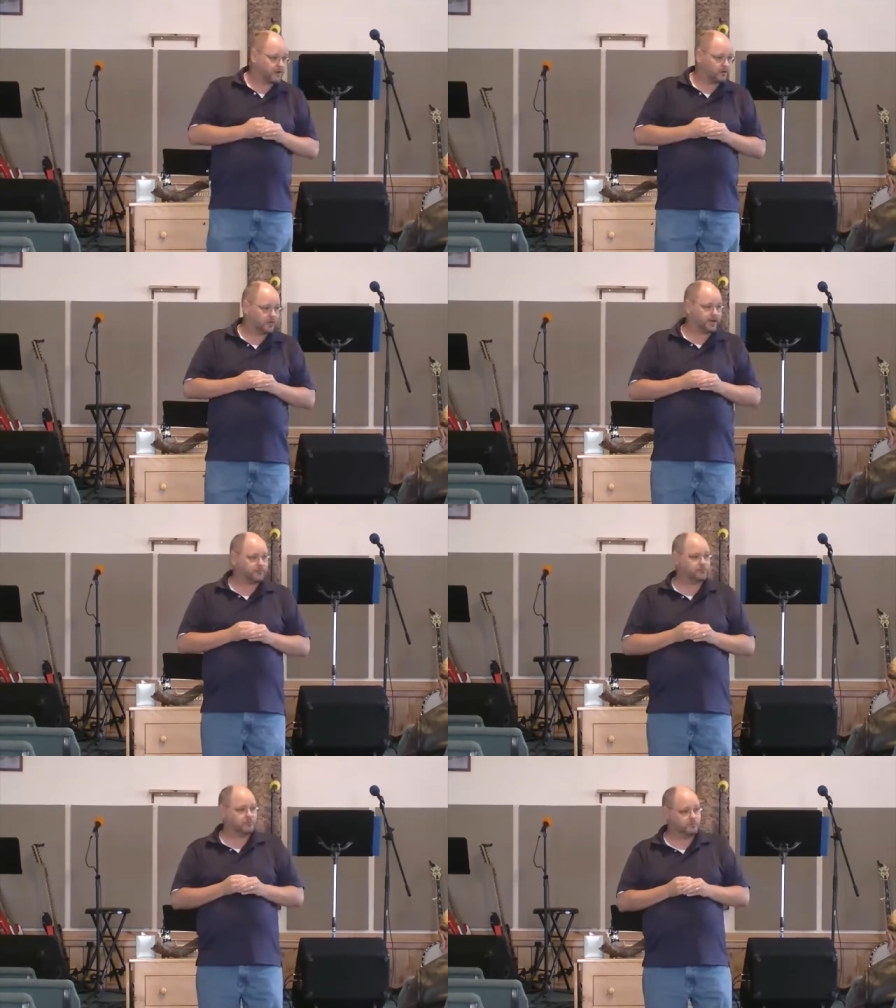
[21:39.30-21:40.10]
well,
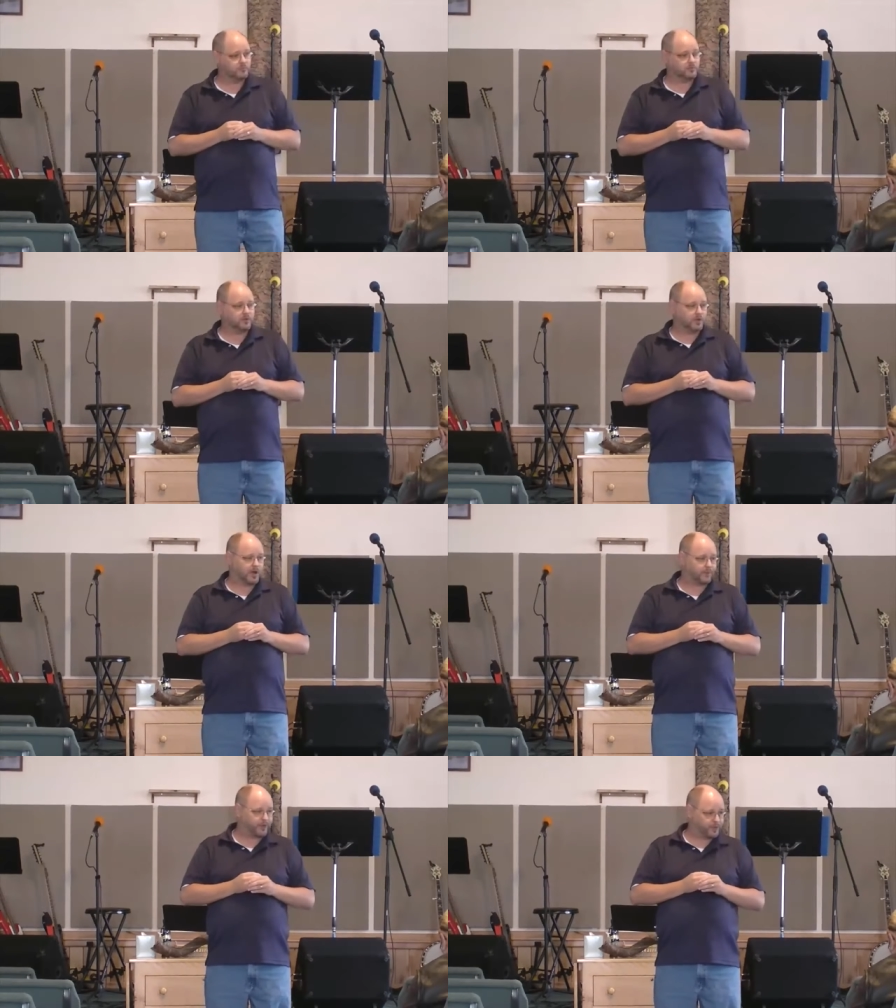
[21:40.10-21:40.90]
Glenn,
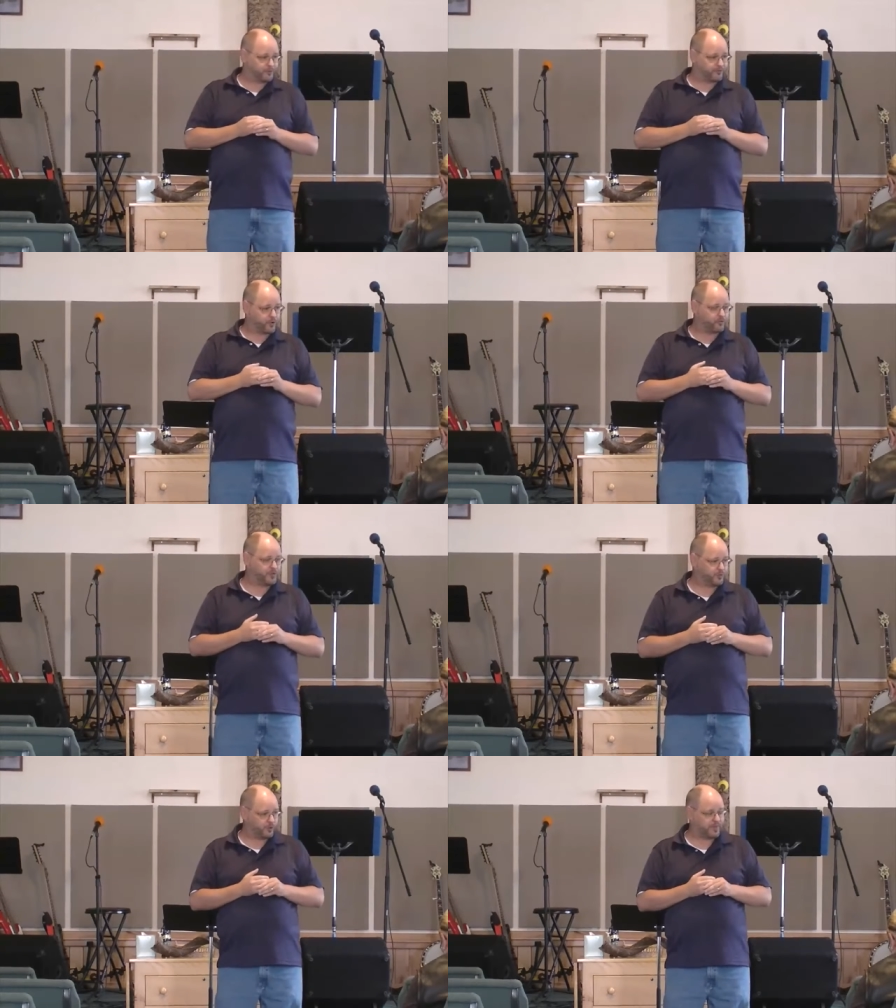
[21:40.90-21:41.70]
I really prefer
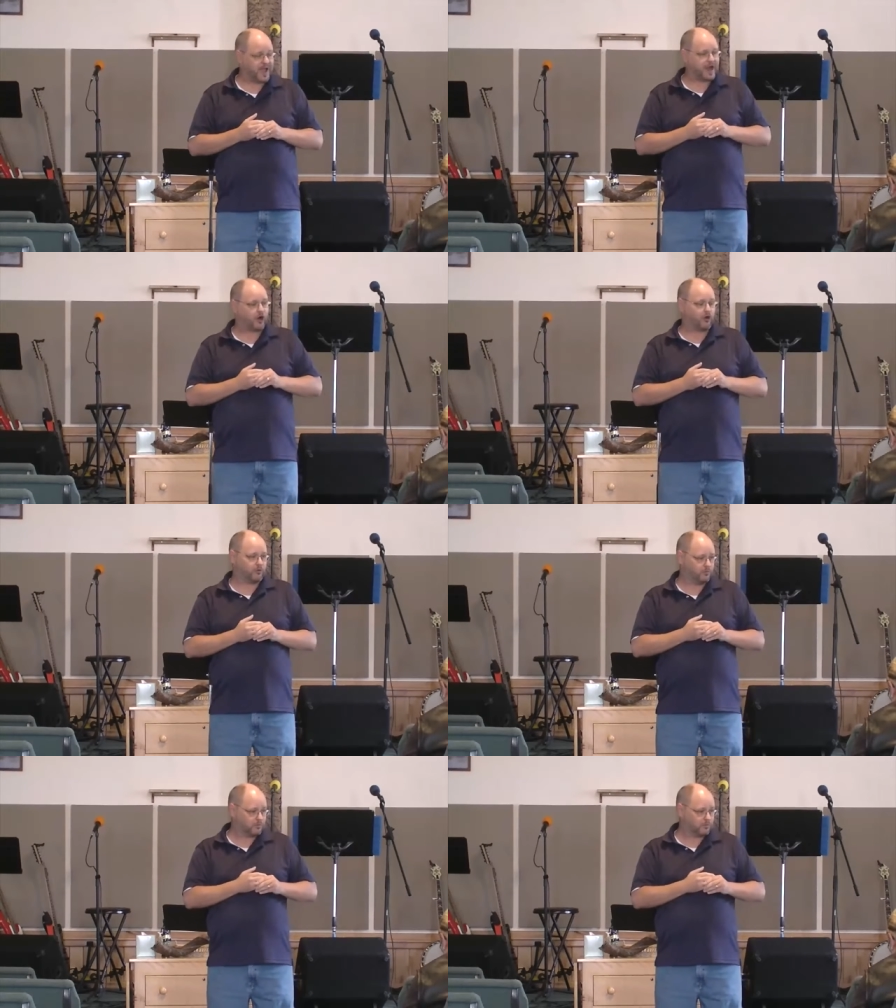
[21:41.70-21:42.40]
people with hair.